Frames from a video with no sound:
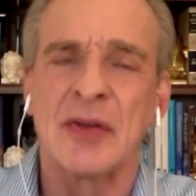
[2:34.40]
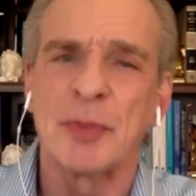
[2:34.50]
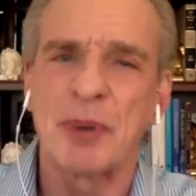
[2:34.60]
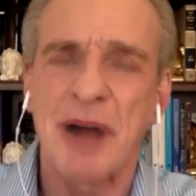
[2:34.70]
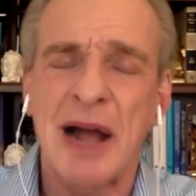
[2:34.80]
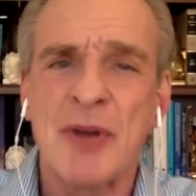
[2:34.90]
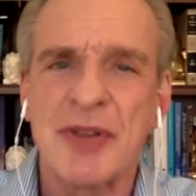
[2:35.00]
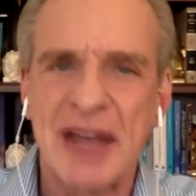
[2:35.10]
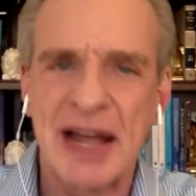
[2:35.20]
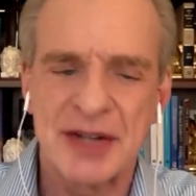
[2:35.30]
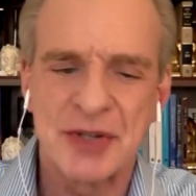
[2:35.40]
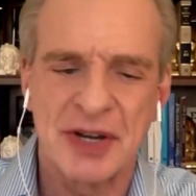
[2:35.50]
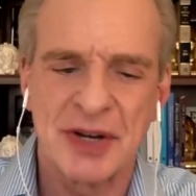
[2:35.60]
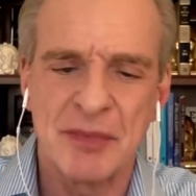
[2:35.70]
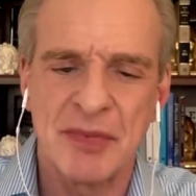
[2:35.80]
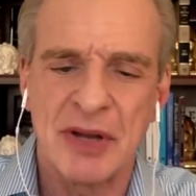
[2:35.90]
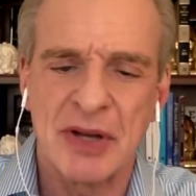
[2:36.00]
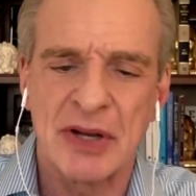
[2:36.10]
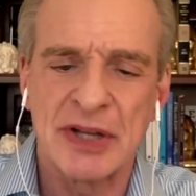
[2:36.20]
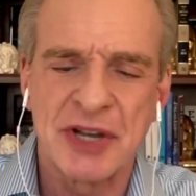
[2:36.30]
The problem with that is that it
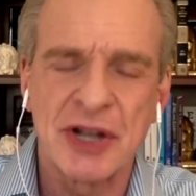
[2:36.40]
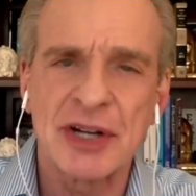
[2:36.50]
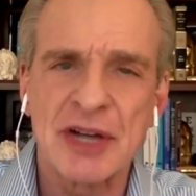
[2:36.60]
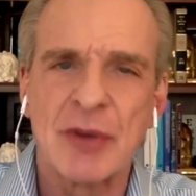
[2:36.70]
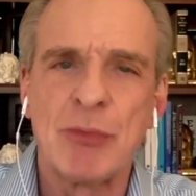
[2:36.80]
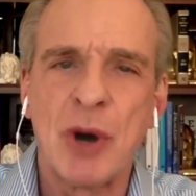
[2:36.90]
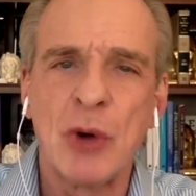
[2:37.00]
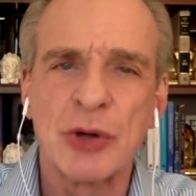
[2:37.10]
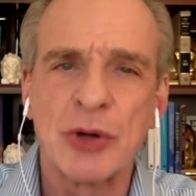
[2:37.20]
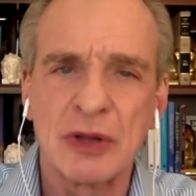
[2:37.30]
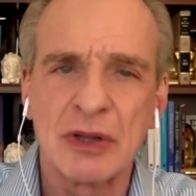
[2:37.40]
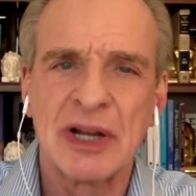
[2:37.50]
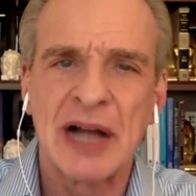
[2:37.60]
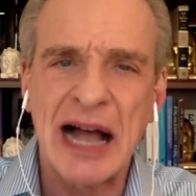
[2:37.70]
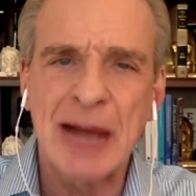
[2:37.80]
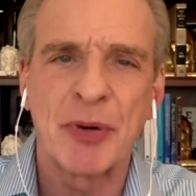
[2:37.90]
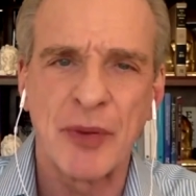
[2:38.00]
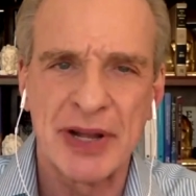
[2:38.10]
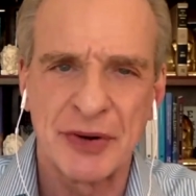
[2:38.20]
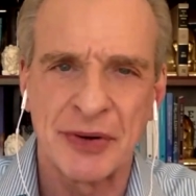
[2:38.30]
is guilty of a modal
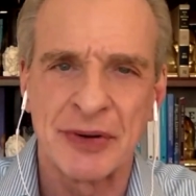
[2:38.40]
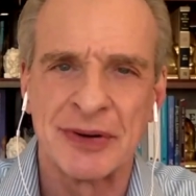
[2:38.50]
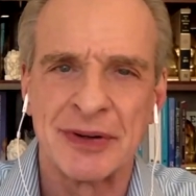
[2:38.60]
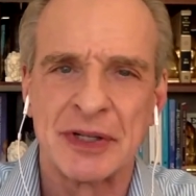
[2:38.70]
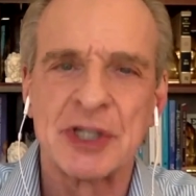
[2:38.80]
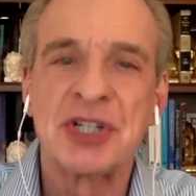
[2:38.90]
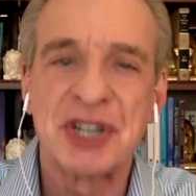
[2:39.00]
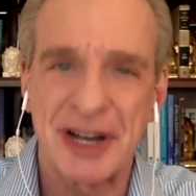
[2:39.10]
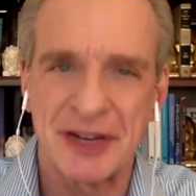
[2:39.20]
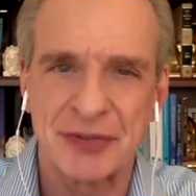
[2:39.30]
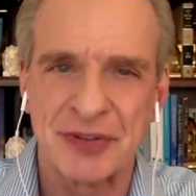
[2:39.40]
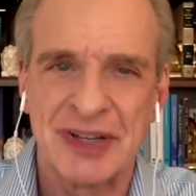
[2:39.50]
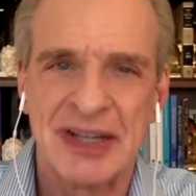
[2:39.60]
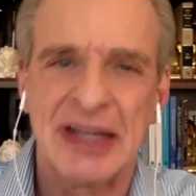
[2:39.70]
operator shift.